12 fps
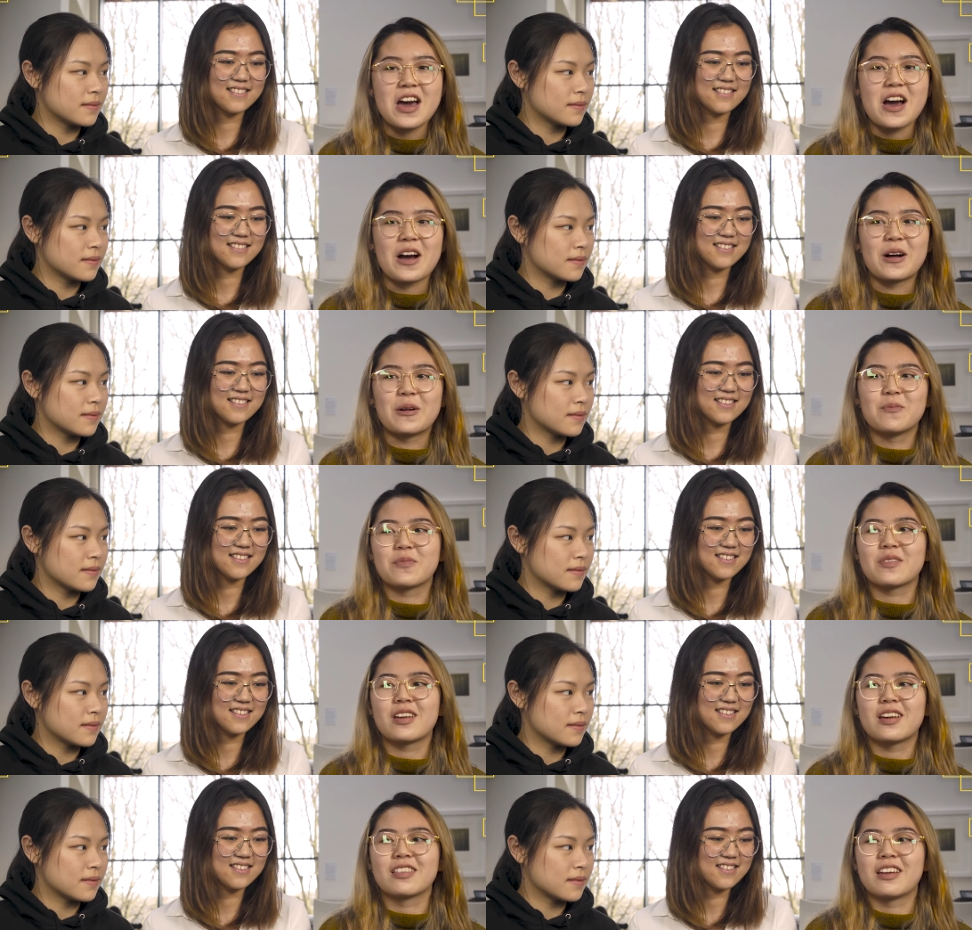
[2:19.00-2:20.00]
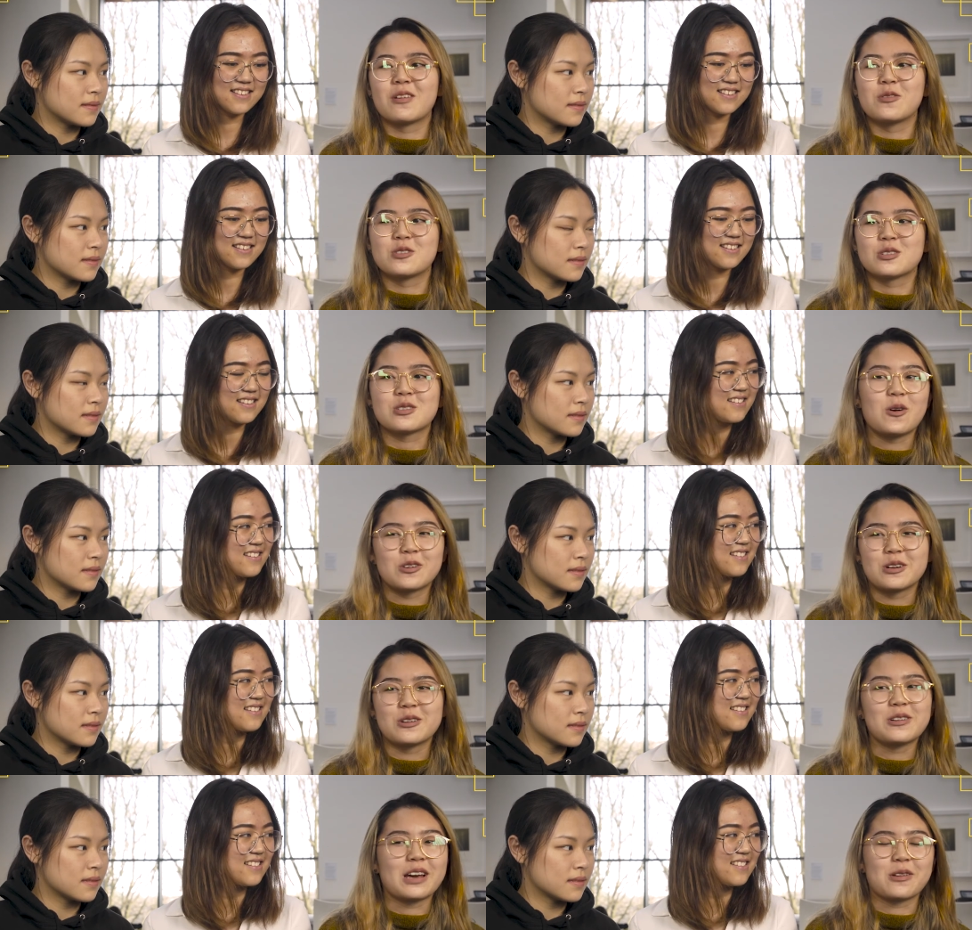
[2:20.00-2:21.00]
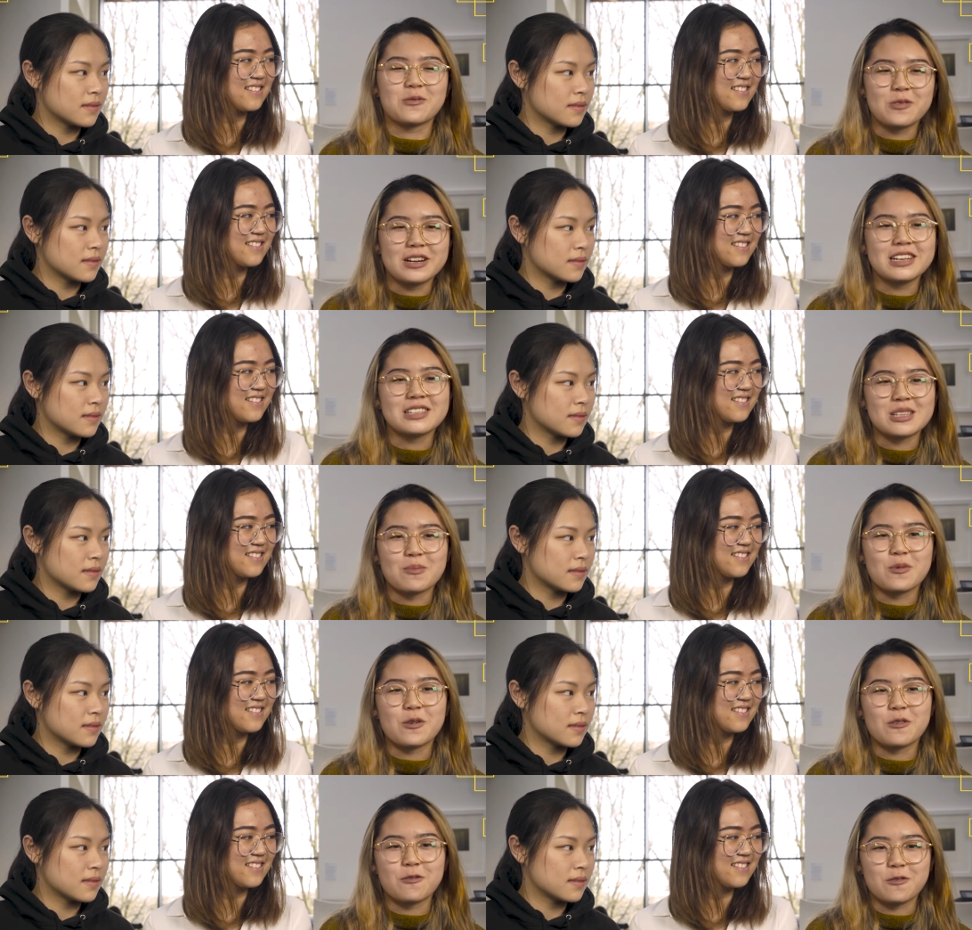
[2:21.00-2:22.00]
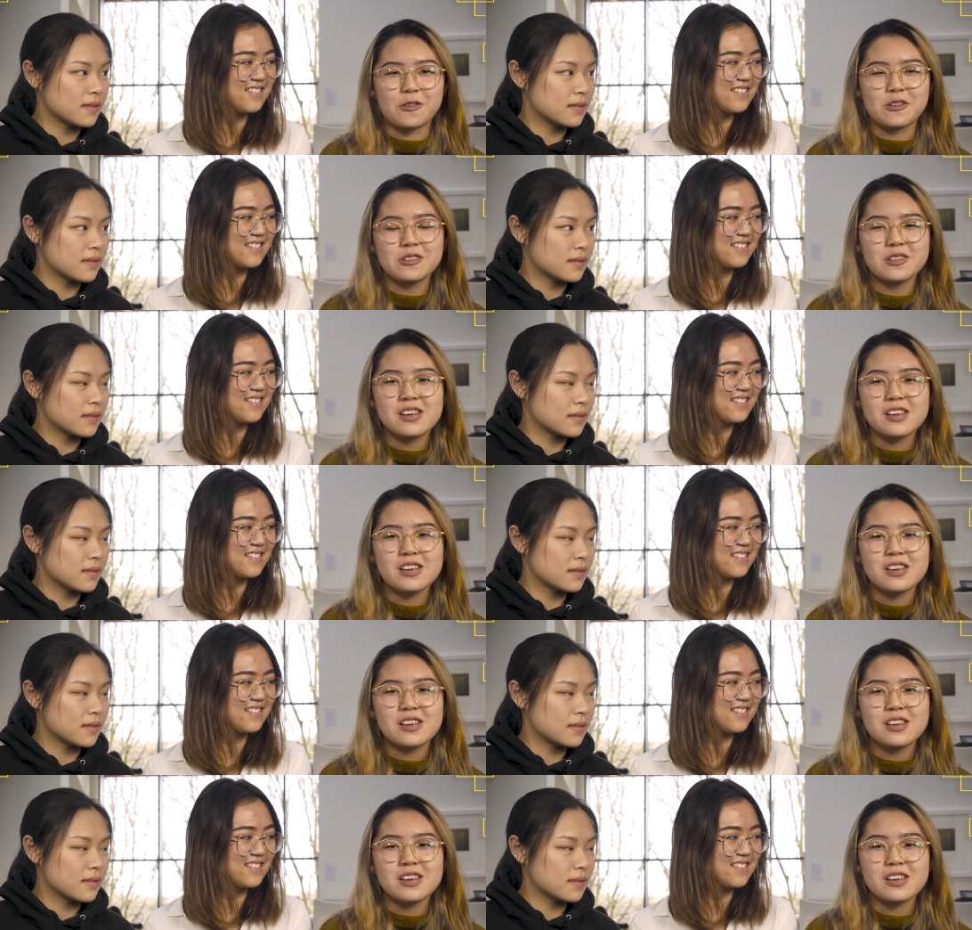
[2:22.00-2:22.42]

Speaker 1: And then we just ordered really simple food,